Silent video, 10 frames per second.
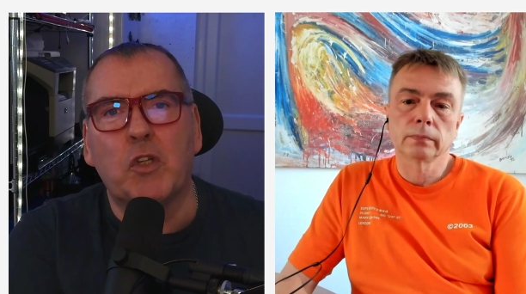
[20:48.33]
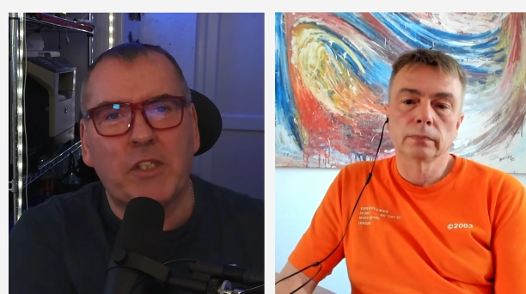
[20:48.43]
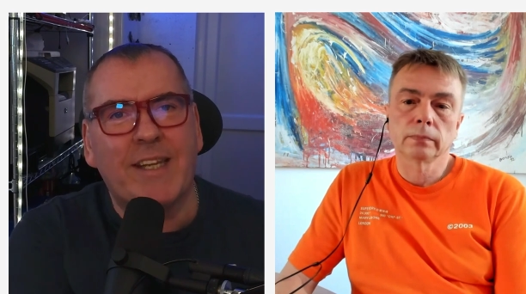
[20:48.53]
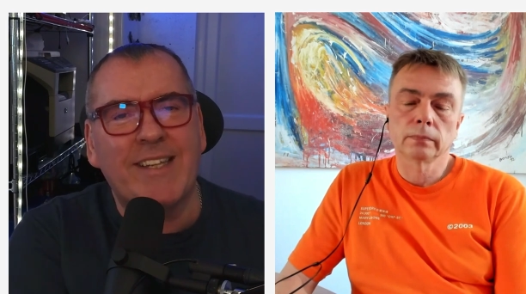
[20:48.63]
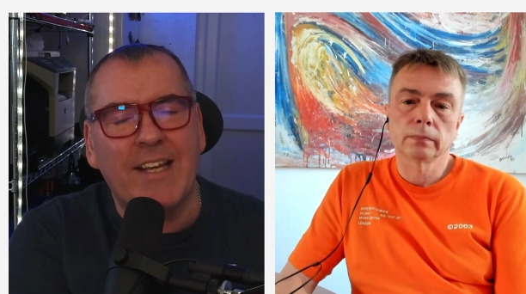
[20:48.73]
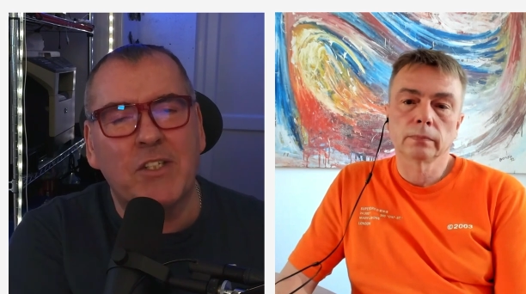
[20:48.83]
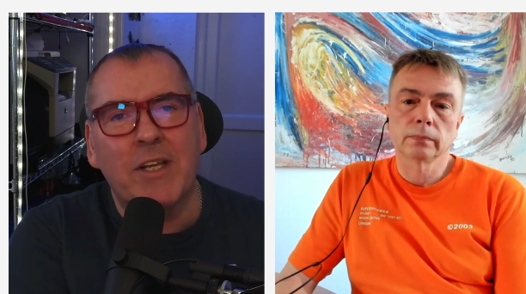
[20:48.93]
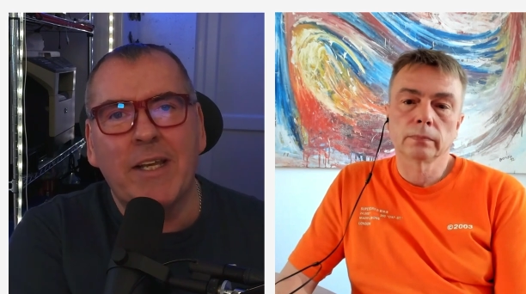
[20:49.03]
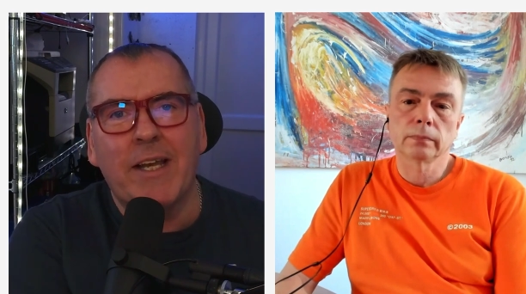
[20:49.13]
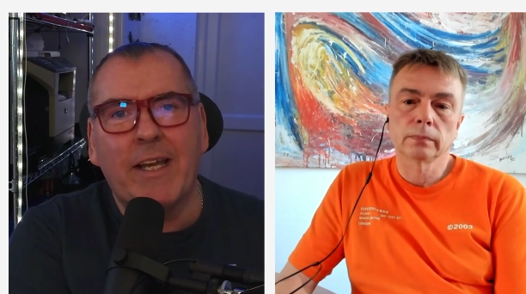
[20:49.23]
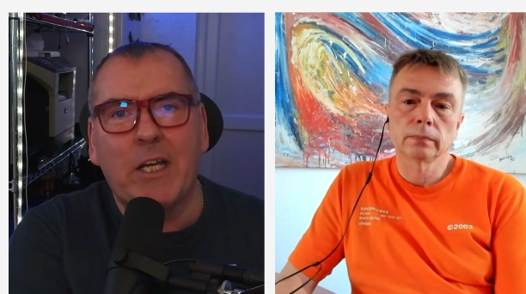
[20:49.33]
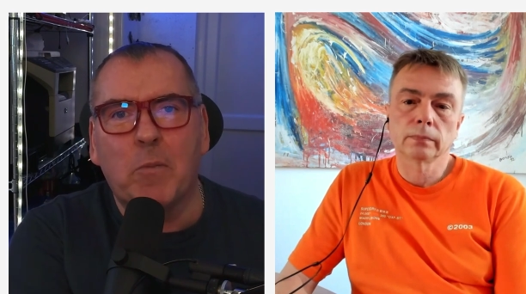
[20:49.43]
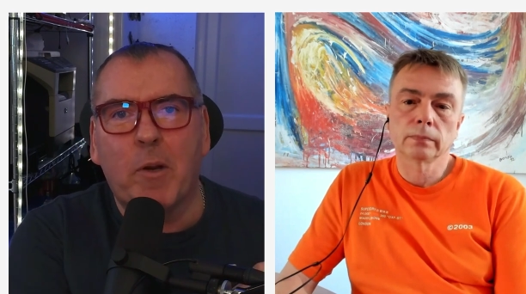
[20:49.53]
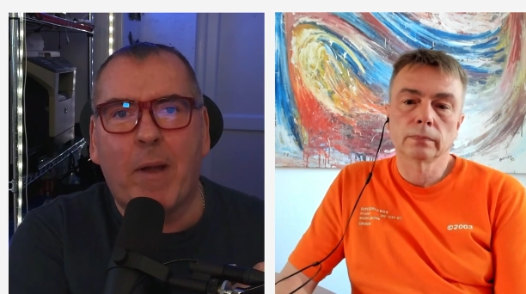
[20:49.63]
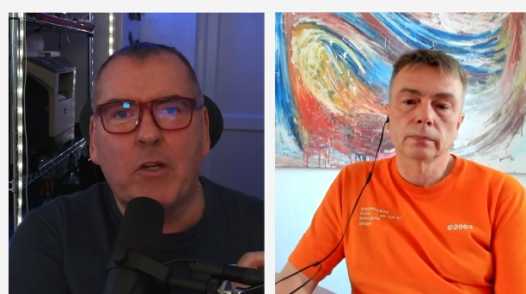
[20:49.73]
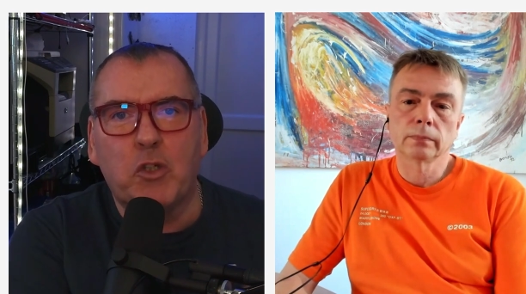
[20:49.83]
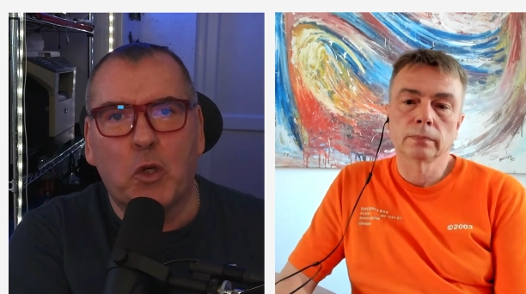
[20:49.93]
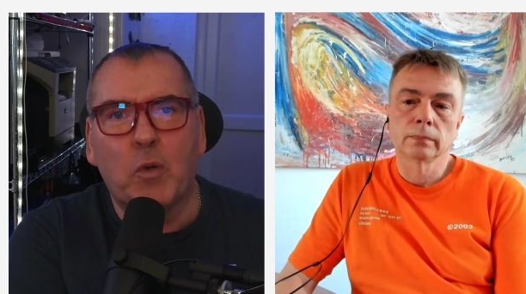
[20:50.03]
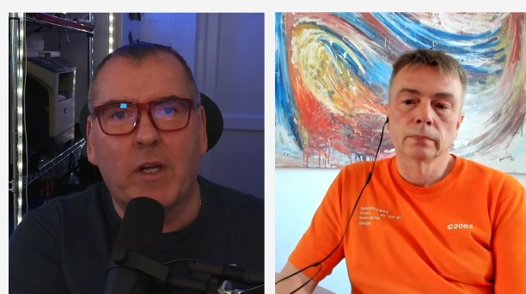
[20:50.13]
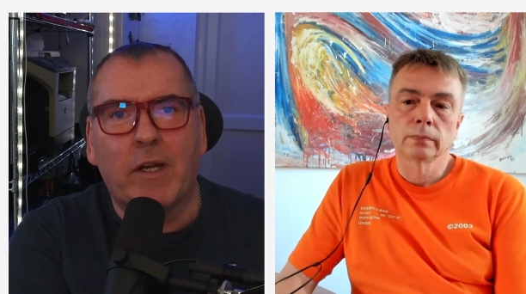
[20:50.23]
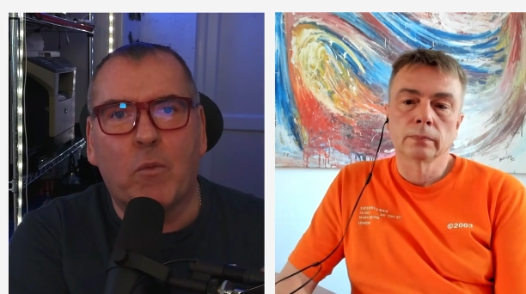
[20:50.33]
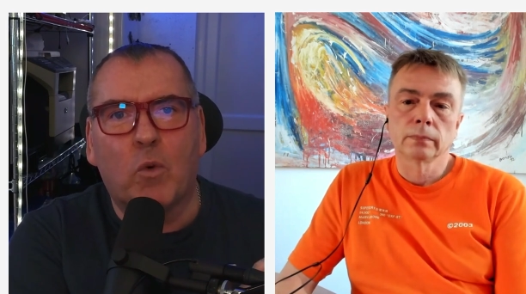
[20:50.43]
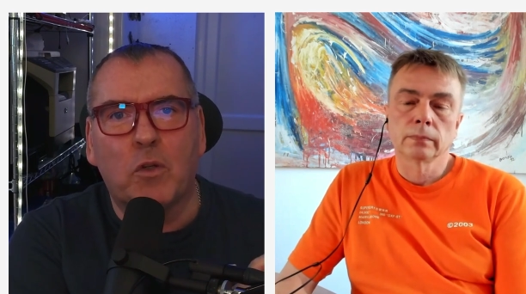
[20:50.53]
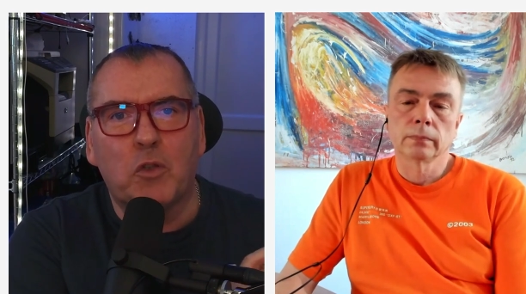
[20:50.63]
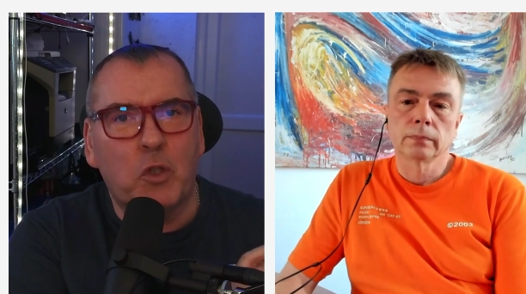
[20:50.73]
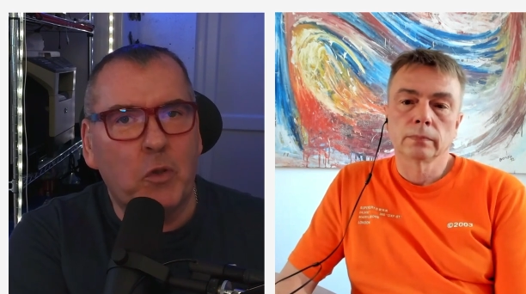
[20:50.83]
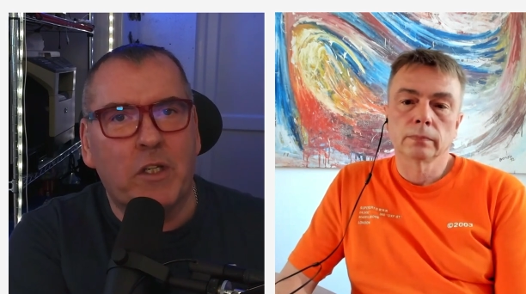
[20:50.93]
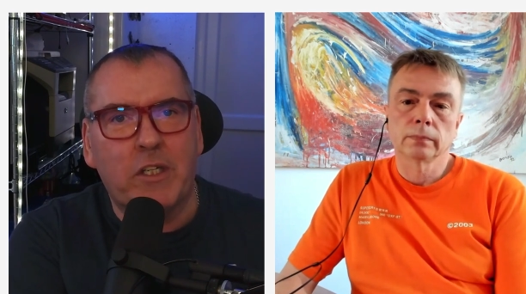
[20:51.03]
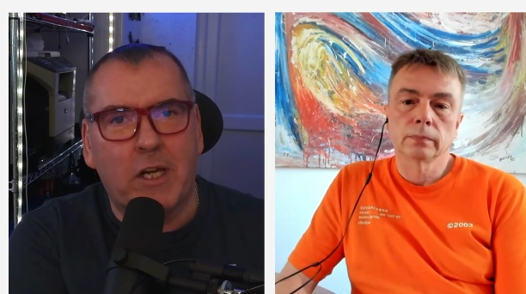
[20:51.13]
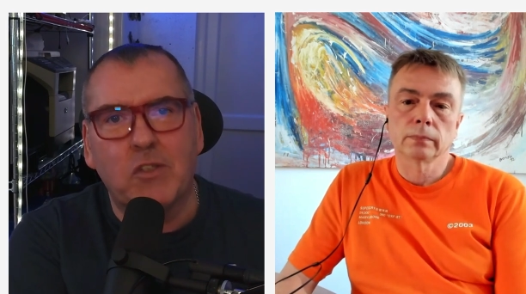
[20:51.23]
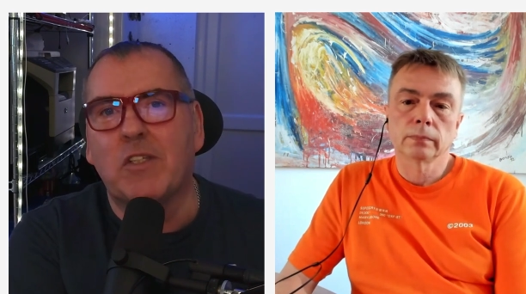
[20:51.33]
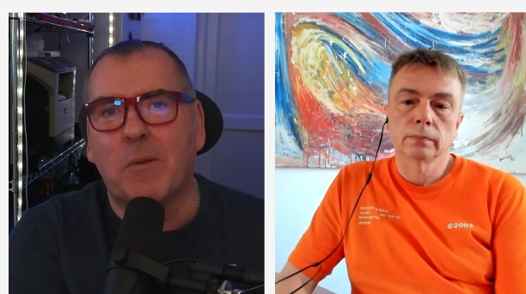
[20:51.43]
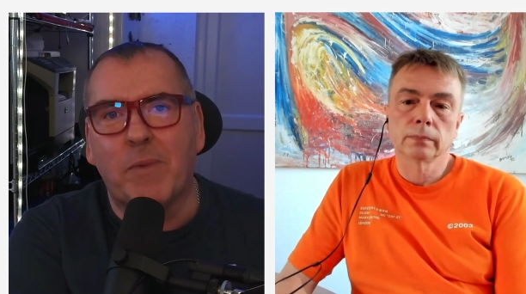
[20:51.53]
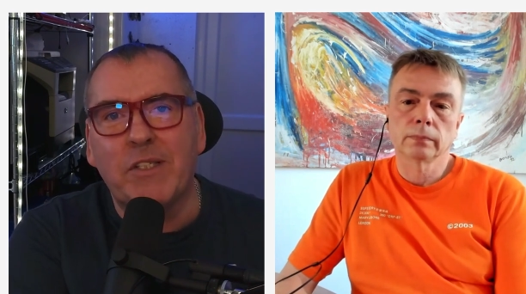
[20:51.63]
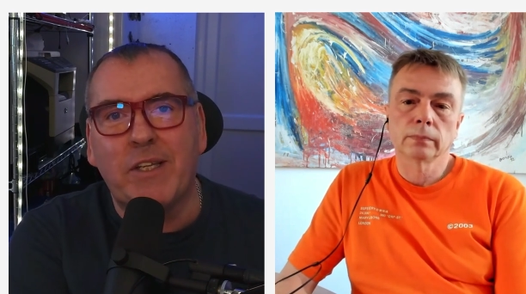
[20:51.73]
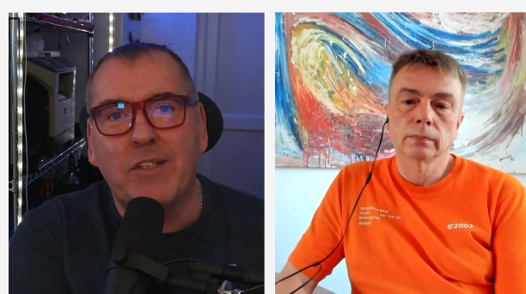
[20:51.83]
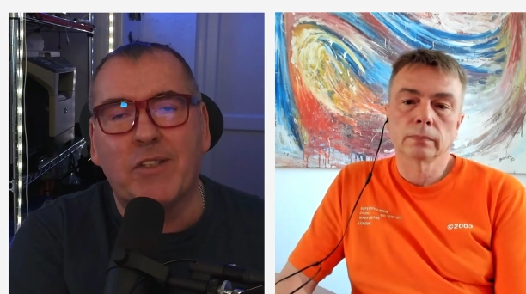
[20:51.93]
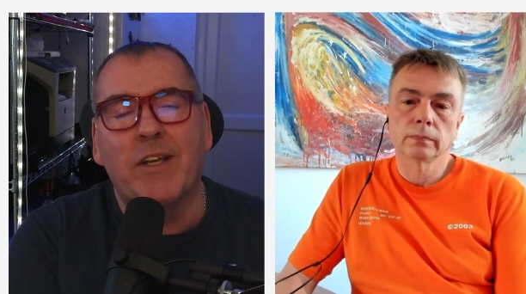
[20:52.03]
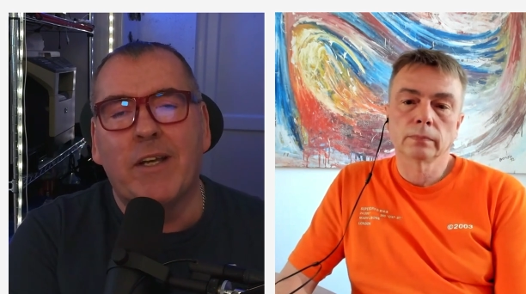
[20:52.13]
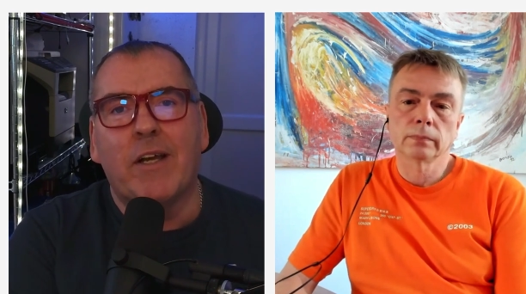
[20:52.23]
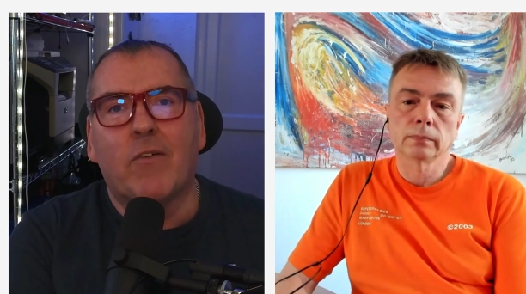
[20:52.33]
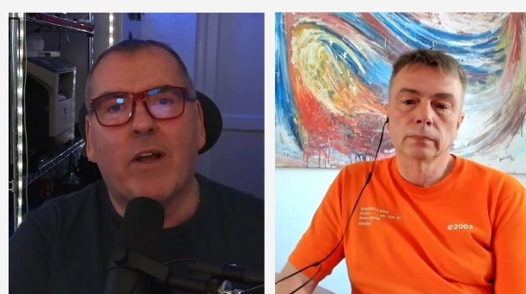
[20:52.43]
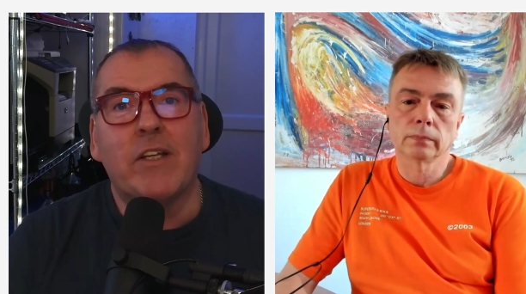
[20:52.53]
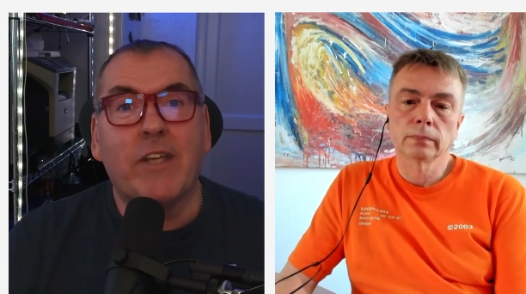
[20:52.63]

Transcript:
Speaker 1: So, t- tell us a little bit about Duda and what Duda does as a business, right?